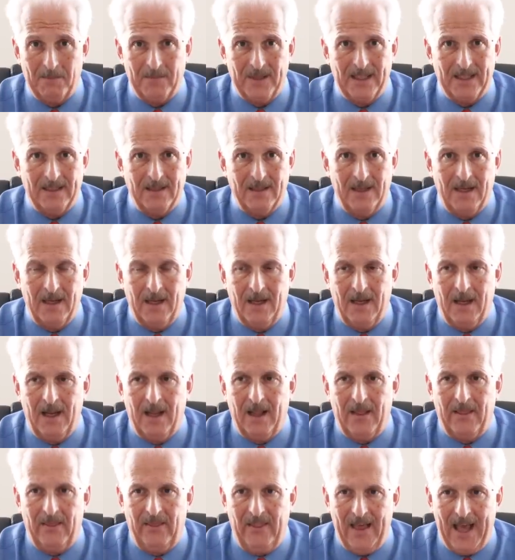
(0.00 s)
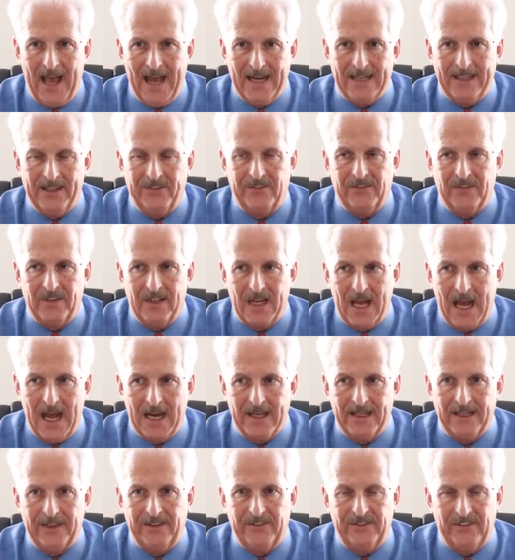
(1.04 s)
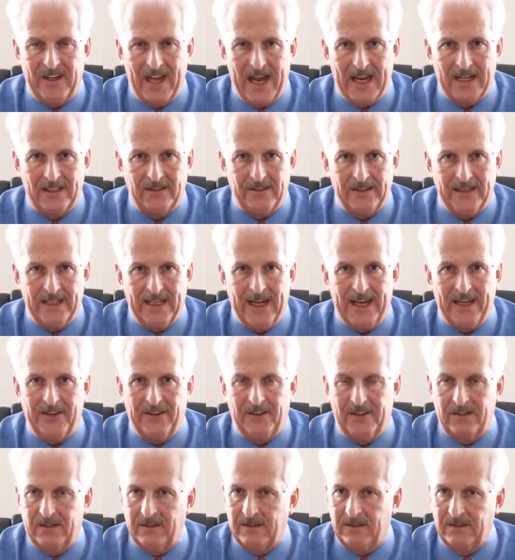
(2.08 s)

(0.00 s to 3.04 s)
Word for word: I mean, that is not exactly a